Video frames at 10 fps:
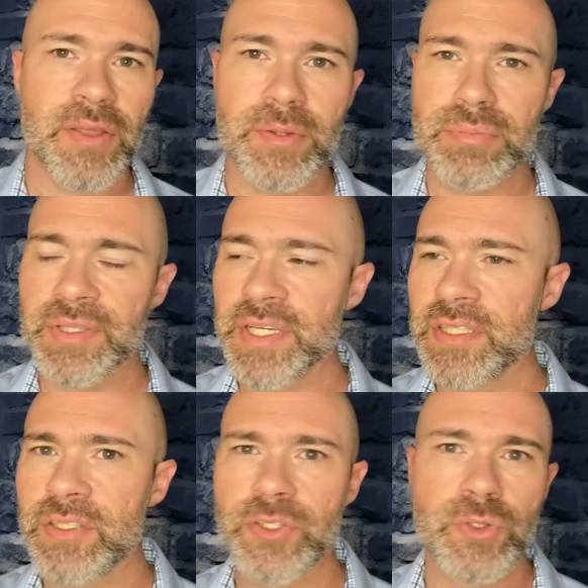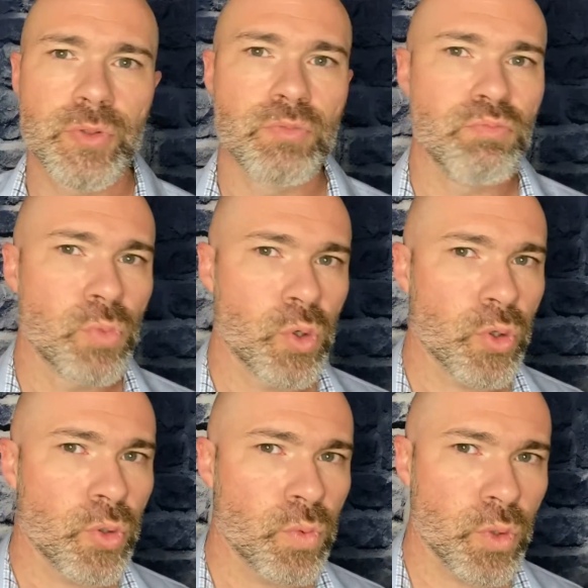the blade to do
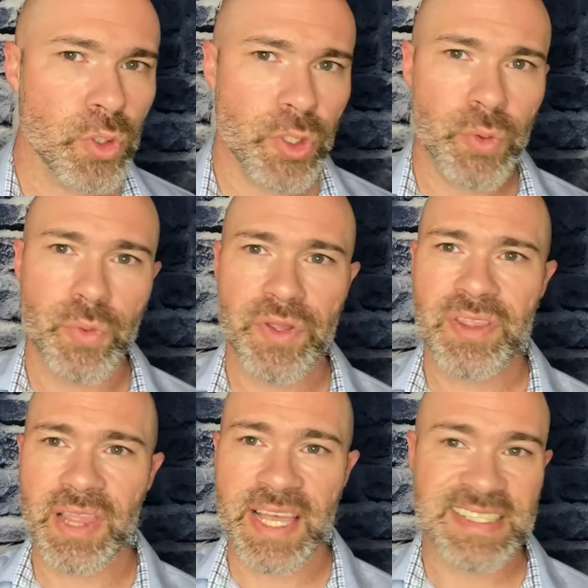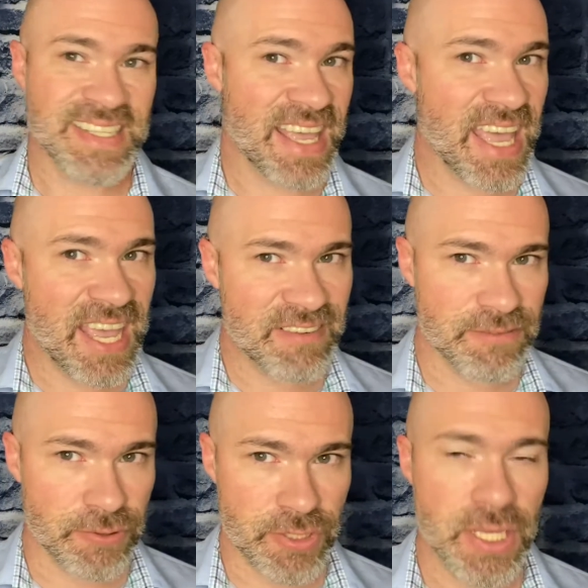more work with less
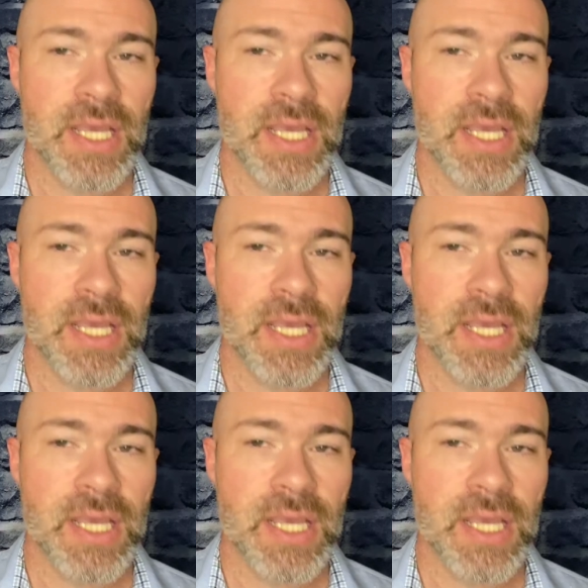effort.